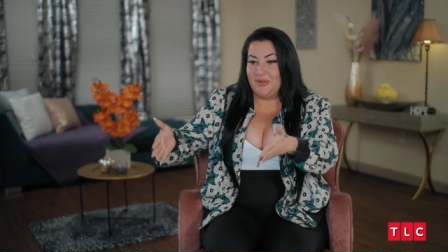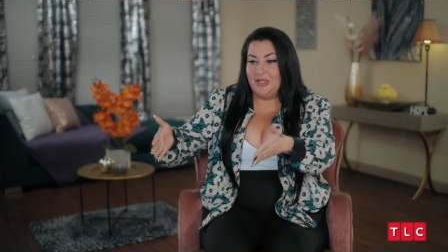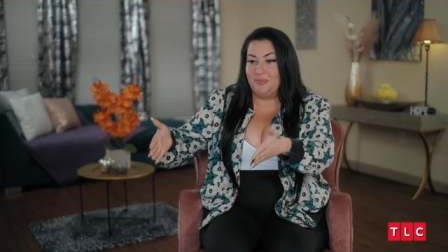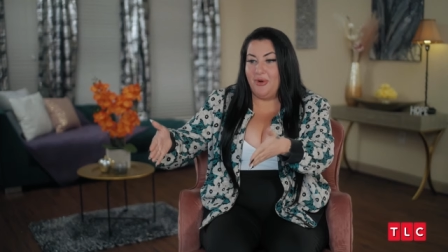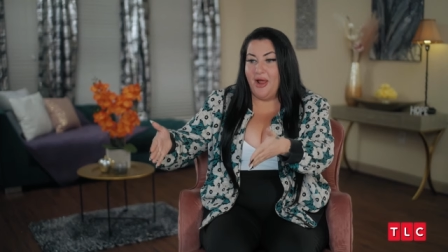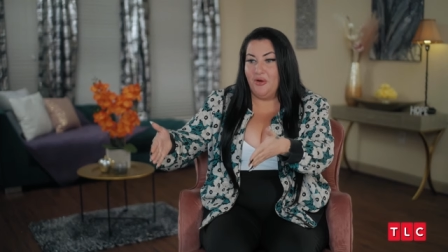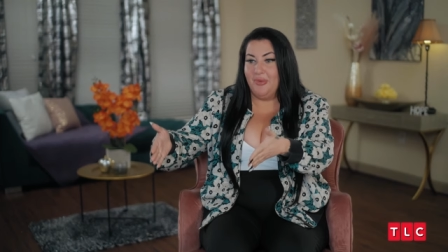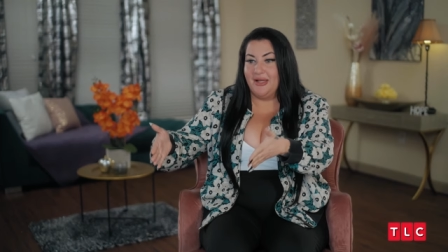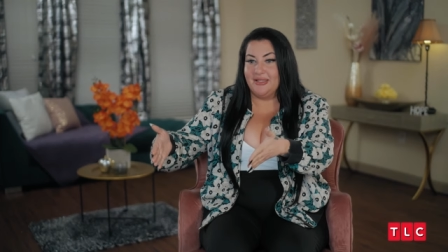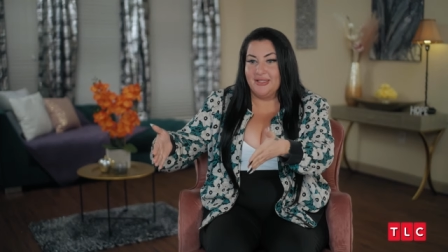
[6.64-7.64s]
This bridal
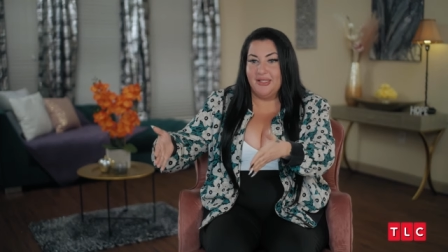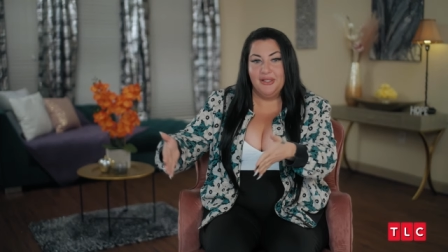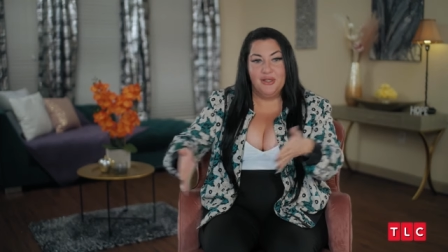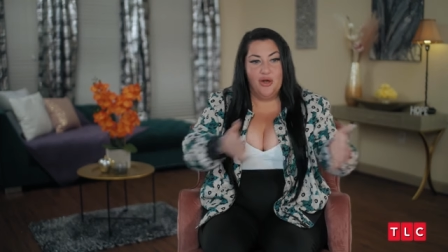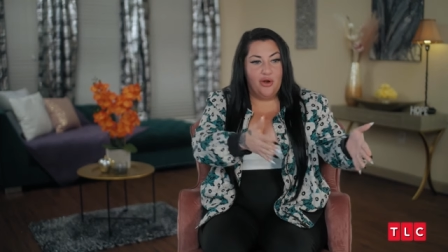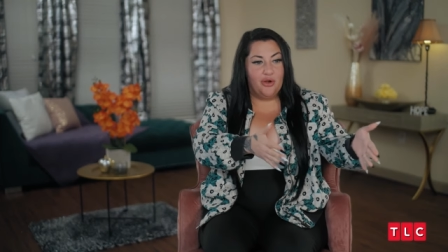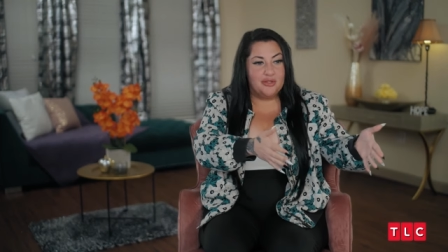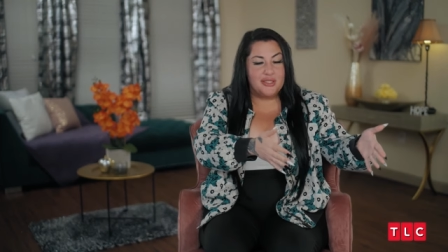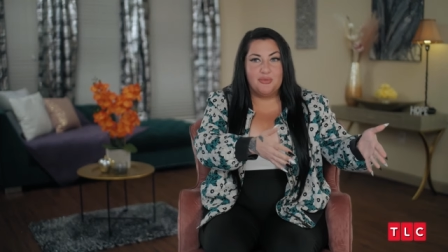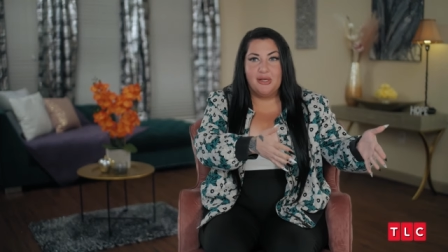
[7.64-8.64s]
magazine, all
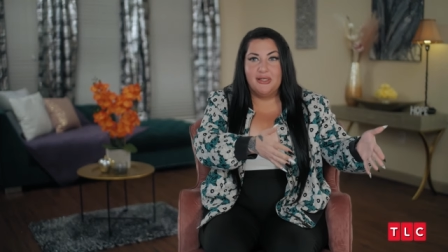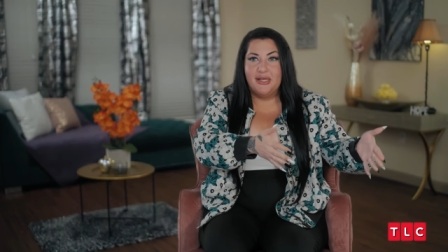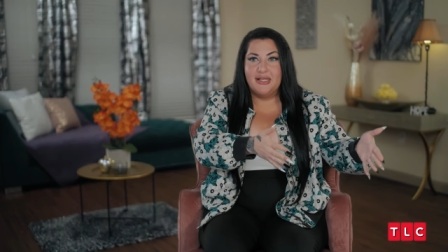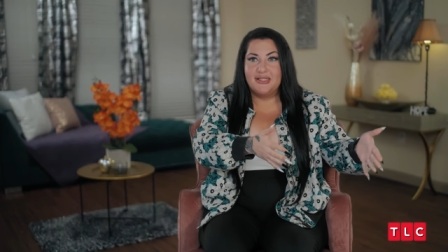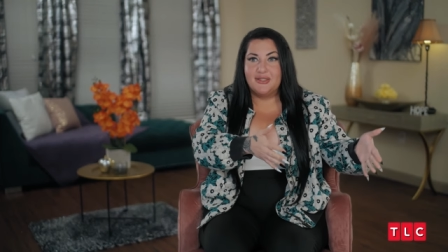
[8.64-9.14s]
this wedding cake